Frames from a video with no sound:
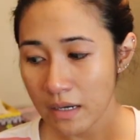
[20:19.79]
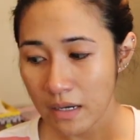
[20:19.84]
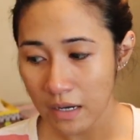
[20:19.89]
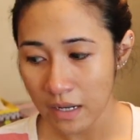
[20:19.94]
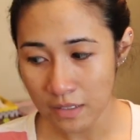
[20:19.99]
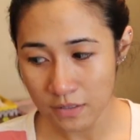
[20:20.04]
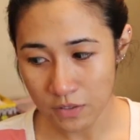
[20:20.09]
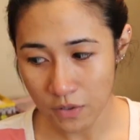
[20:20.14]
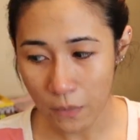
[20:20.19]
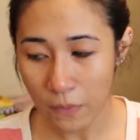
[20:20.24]

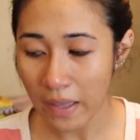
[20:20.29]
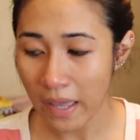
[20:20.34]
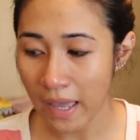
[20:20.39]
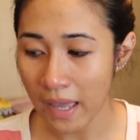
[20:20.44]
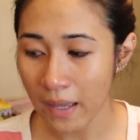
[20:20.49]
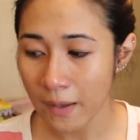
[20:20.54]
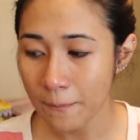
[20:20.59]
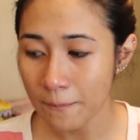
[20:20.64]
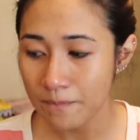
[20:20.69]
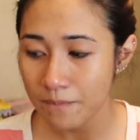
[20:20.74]
it's
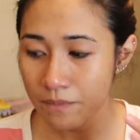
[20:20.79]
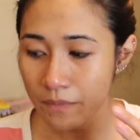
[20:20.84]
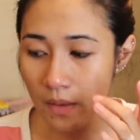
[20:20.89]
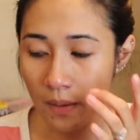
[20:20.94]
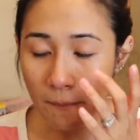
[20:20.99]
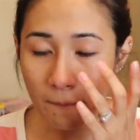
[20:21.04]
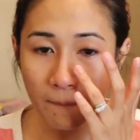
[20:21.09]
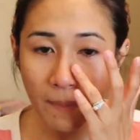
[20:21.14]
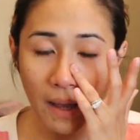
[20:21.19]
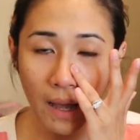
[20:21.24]
okay.
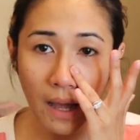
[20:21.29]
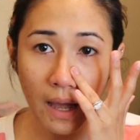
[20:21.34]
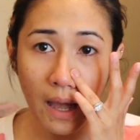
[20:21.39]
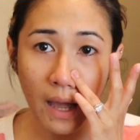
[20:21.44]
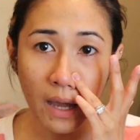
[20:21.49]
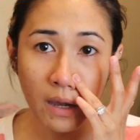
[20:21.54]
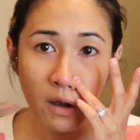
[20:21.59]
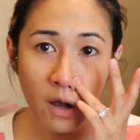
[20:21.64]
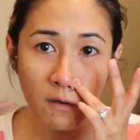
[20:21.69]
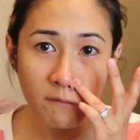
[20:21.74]
But
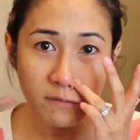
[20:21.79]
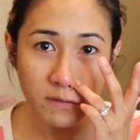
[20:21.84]
I